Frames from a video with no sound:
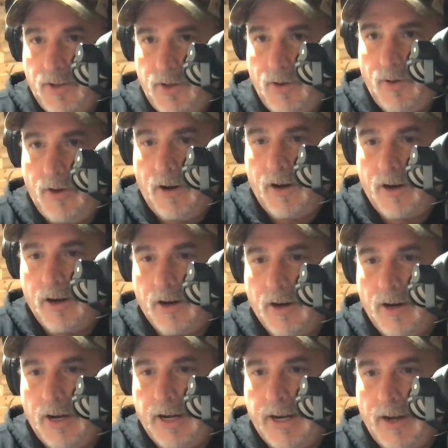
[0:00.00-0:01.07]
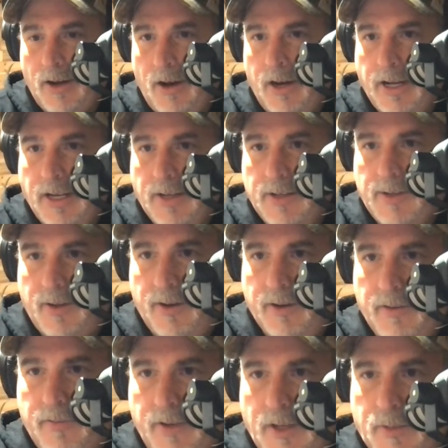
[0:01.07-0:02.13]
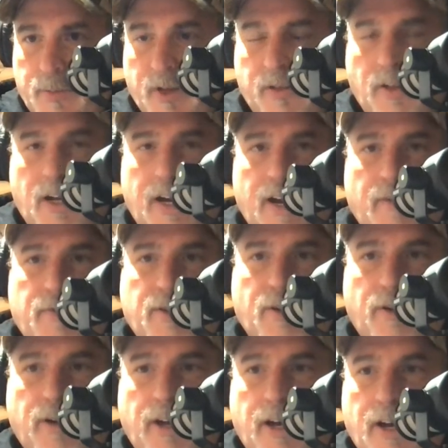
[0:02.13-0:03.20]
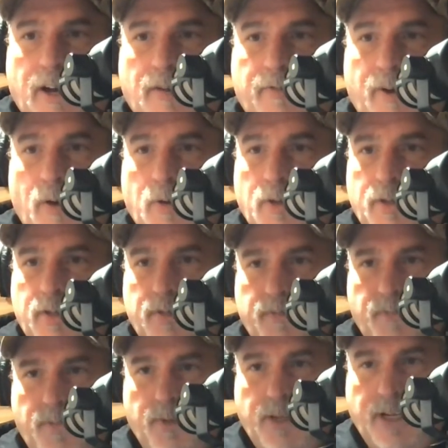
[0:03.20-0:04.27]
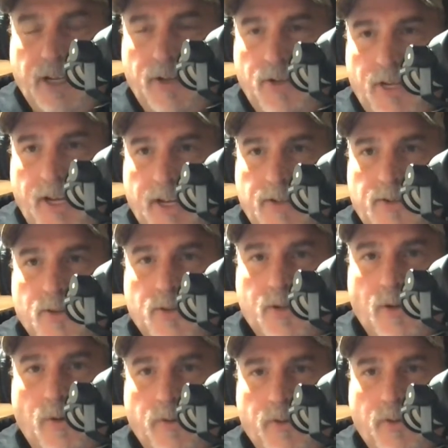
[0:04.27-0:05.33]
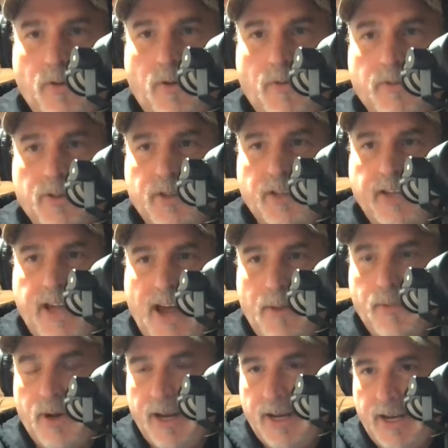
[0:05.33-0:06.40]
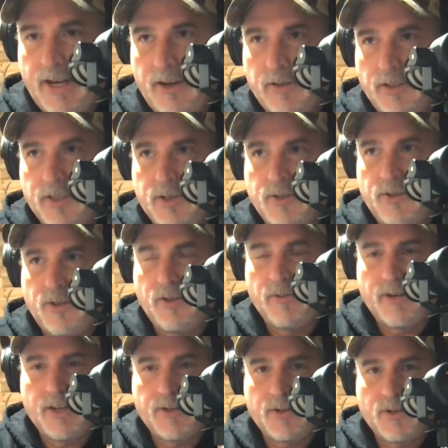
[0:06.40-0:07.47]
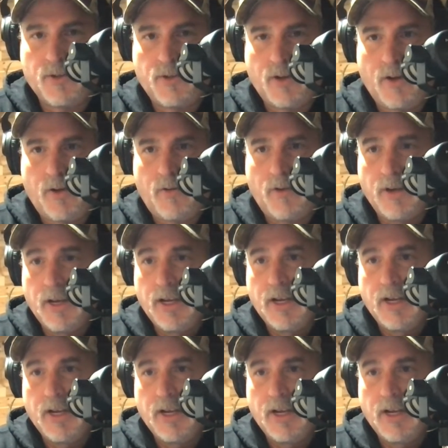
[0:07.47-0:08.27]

to our uh, audience on Facebook Live. So, uh, folks, get a chance, just go to over to the app right now and listen to the rest of the show.